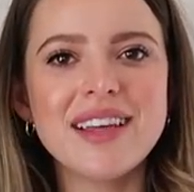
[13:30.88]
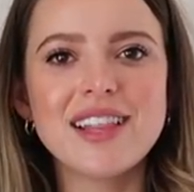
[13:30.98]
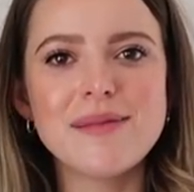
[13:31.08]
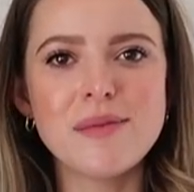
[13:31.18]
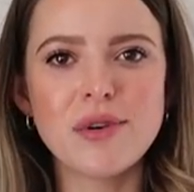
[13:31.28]
it a
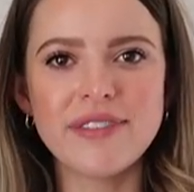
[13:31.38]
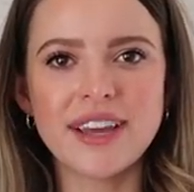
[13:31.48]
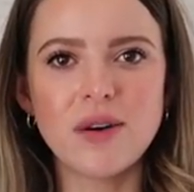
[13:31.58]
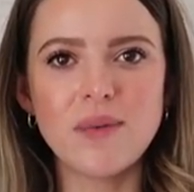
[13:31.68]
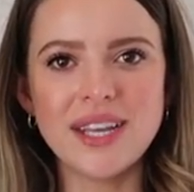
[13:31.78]
little bit more of
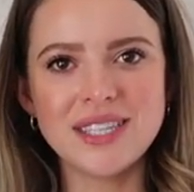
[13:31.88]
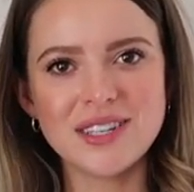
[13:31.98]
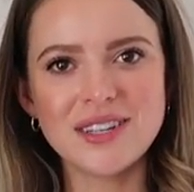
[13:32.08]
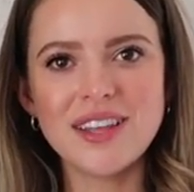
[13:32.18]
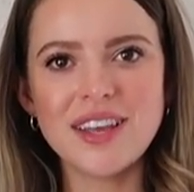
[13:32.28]
like a
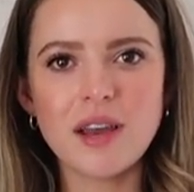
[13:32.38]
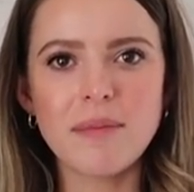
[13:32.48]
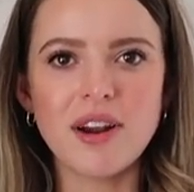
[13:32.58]
western look,